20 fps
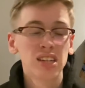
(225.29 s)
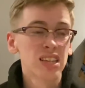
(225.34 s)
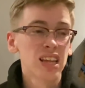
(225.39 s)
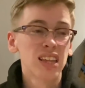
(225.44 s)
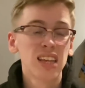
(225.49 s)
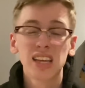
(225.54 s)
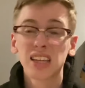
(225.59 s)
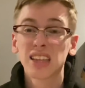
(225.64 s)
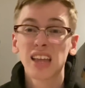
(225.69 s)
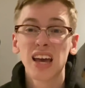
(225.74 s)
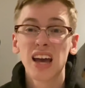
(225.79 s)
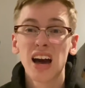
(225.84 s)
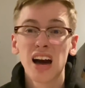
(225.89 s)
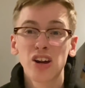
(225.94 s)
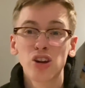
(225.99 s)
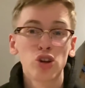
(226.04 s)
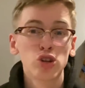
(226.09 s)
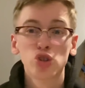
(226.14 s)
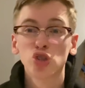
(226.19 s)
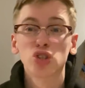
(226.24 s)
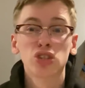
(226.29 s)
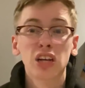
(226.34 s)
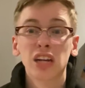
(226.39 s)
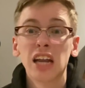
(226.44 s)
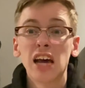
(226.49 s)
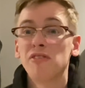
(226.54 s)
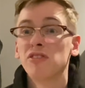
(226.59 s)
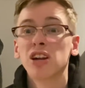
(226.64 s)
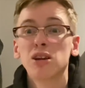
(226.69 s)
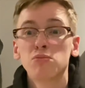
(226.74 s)
I think they are not just a
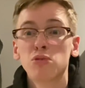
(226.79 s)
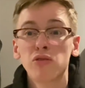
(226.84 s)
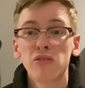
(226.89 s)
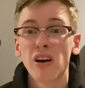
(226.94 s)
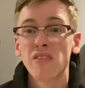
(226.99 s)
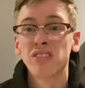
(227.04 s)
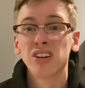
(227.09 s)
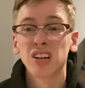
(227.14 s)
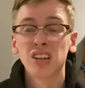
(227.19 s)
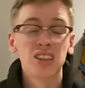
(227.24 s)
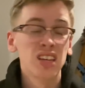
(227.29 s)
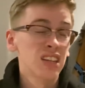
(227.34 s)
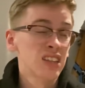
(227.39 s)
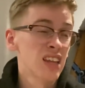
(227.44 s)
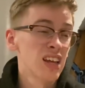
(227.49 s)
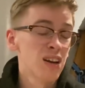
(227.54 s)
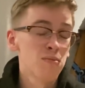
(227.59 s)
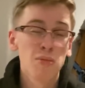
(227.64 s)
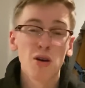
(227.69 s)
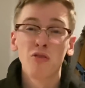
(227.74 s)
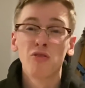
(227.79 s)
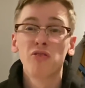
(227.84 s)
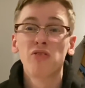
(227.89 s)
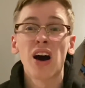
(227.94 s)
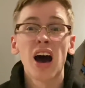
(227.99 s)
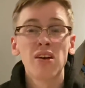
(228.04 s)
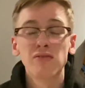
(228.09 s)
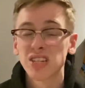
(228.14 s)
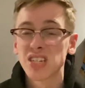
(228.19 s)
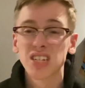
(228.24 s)
level above Everton. I think they're about
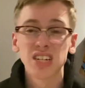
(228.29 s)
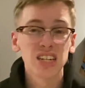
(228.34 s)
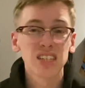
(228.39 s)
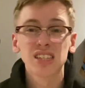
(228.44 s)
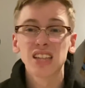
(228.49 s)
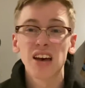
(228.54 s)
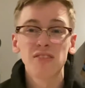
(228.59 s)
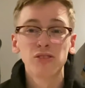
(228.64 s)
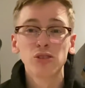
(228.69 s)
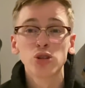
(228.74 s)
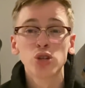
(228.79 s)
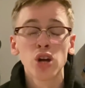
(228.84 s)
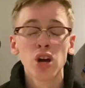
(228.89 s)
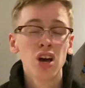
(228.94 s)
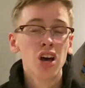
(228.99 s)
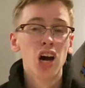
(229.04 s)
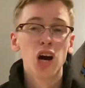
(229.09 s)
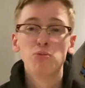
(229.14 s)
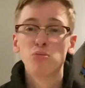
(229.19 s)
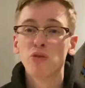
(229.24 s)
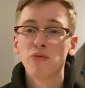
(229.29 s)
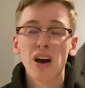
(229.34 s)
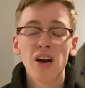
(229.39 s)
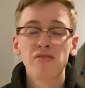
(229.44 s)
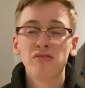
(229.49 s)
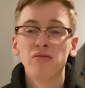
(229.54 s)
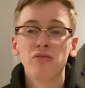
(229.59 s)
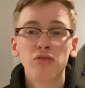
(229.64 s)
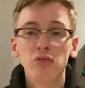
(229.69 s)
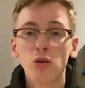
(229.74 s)
5 or 6 levels above
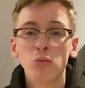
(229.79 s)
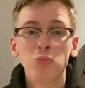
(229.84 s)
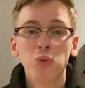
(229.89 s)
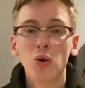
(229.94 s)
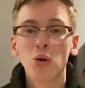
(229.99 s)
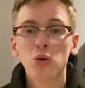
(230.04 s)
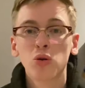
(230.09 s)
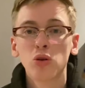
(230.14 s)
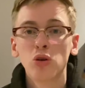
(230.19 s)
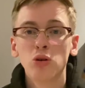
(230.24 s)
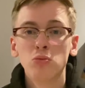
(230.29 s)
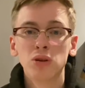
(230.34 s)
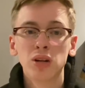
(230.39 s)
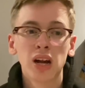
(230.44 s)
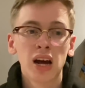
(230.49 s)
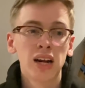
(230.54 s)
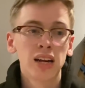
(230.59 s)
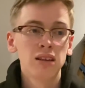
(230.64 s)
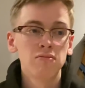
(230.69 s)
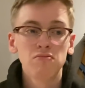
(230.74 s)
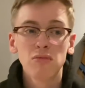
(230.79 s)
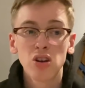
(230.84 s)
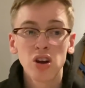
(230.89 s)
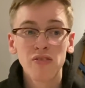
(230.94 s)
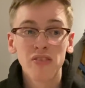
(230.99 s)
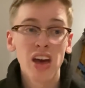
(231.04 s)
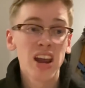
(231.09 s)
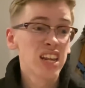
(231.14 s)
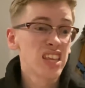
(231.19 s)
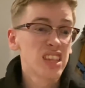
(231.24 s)
Everton Football Club, and if
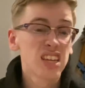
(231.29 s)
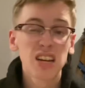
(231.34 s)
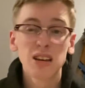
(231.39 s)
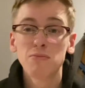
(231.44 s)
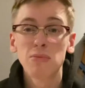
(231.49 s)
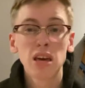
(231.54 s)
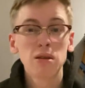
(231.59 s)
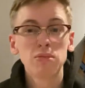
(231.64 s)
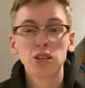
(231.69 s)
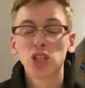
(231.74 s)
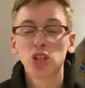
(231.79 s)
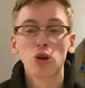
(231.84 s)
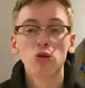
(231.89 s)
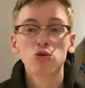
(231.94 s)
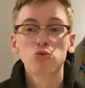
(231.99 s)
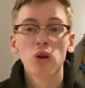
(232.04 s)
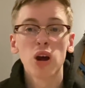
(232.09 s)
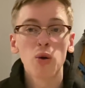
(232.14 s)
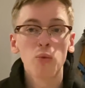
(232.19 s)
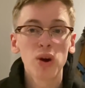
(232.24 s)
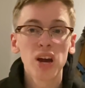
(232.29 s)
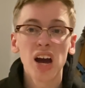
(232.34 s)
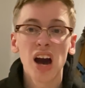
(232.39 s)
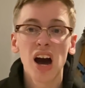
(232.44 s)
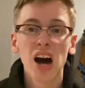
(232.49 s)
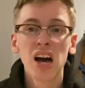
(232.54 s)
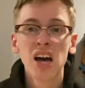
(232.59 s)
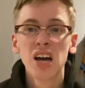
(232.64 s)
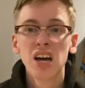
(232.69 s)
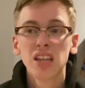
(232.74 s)
anything, it maybe shows where we
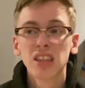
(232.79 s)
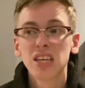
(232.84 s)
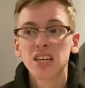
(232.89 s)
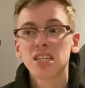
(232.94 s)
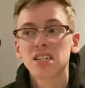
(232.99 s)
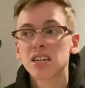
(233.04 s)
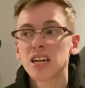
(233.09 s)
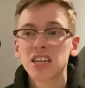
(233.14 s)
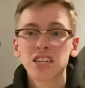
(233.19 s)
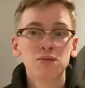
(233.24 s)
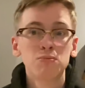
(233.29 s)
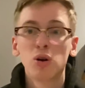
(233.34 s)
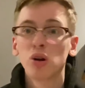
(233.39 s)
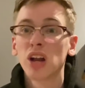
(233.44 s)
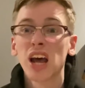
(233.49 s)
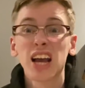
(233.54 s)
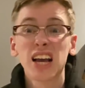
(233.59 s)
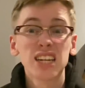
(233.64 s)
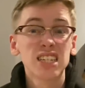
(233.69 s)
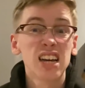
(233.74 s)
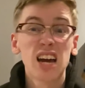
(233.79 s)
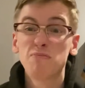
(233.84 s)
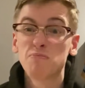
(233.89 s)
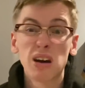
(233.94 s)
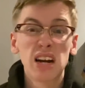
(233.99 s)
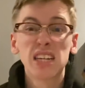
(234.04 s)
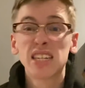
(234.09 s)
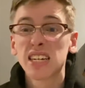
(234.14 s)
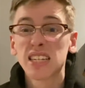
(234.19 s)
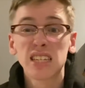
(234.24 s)
are this season. But like I said,
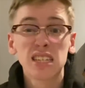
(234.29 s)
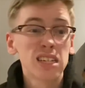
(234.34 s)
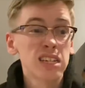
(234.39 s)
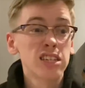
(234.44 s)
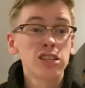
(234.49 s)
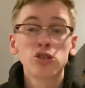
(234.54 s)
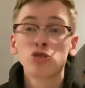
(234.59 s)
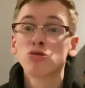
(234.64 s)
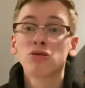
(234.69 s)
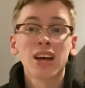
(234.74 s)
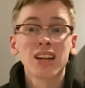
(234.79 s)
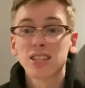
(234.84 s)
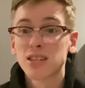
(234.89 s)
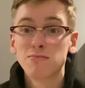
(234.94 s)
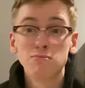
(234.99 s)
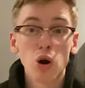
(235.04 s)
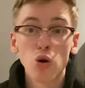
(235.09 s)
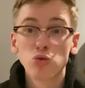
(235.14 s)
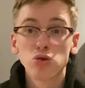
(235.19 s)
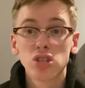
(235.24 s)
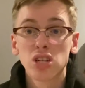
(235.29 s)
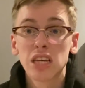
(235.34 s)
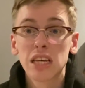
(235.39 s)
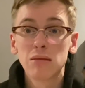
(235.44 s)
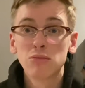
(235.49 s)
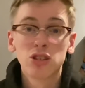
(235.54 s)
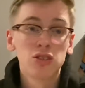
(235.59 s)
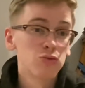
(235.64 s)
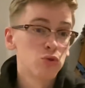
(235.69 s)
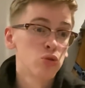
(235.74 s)
Manchester City do that to most
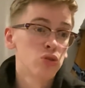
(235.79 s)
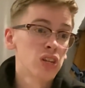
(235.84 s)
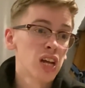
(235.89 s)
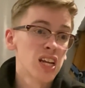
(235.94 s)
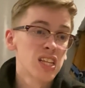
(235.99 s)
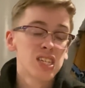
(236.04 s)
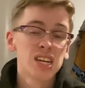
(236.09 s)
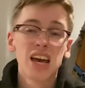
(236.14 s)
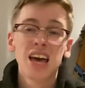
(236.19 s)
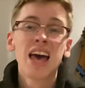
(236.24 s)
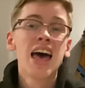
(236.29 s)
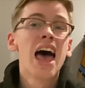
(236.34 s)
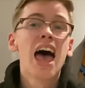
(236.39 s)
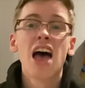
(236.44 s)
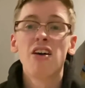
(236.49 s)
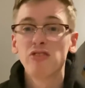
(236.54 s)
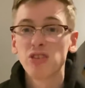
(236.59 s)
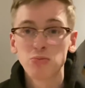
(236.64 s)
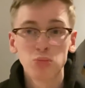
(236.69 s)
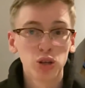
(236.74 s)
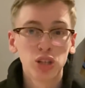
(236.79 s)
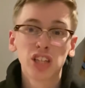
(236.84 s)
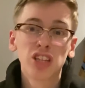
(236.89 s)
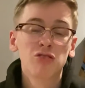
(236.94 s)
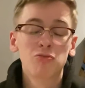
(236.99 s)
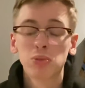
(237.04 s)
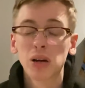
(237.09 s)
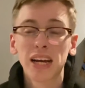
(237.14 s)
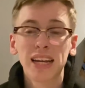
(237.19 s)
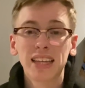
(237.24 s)
teams. They've done that to everybody they've
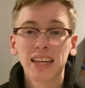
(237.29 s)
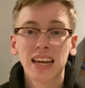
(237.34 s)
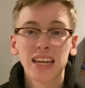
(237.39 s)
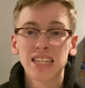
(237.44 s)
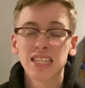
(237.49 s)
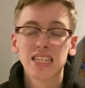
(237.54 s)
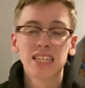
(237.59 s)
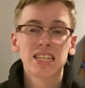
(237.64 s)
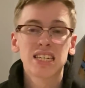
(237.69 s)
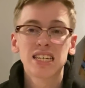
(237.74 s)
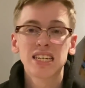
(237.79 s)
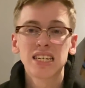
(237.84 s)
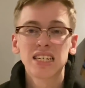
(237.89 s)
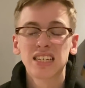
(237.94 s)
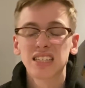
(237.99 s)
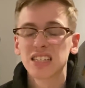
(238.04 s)
played against this season.